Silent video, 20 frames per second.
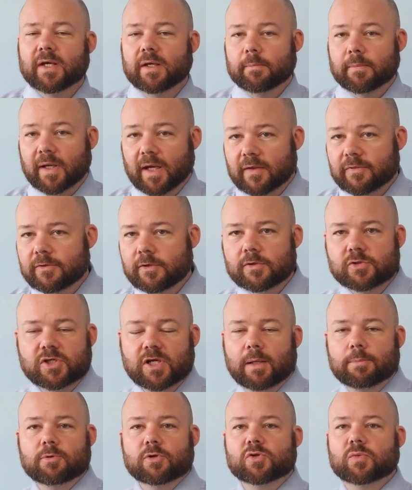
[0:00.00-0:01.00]
Matthew
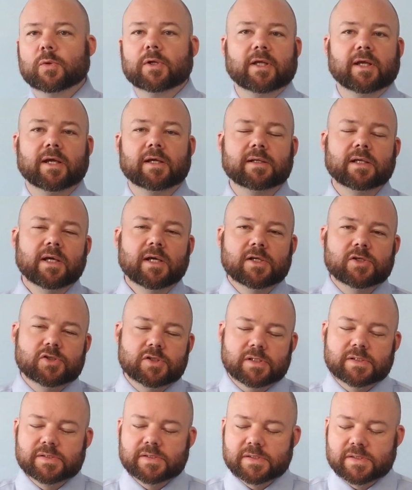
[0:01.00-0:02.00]
chapter 28,
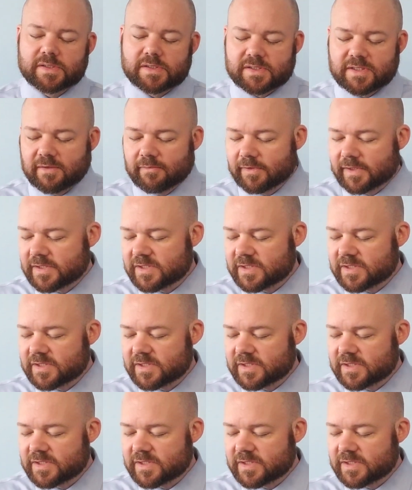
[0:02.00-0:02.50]
Jesus is giving